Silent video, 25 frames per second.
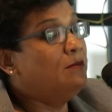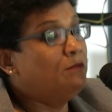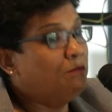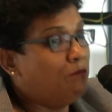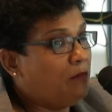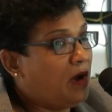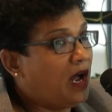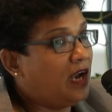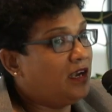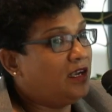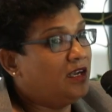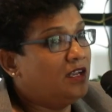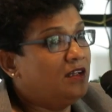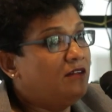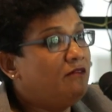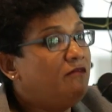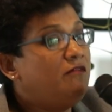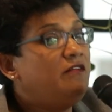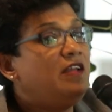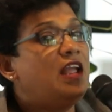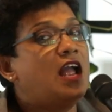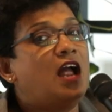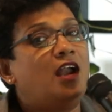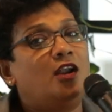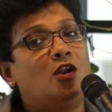but
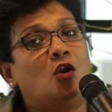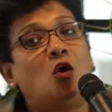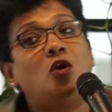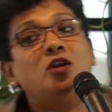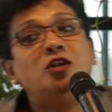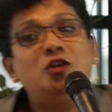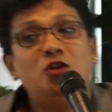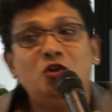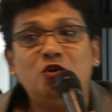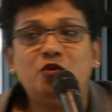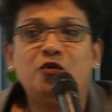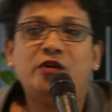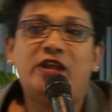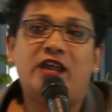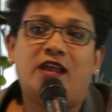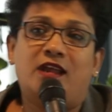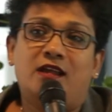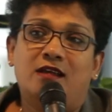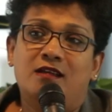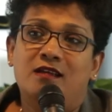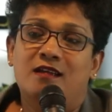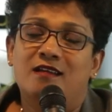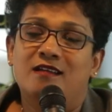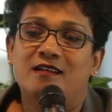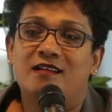we are not
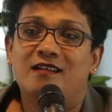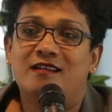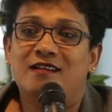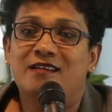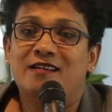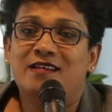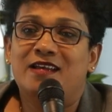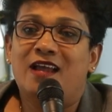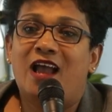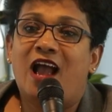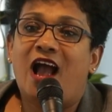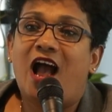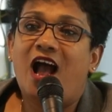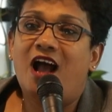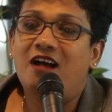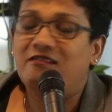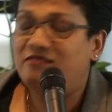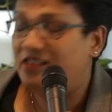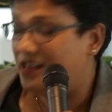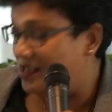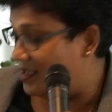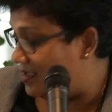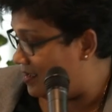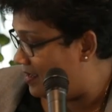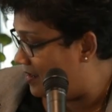doing
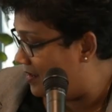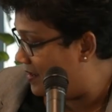our,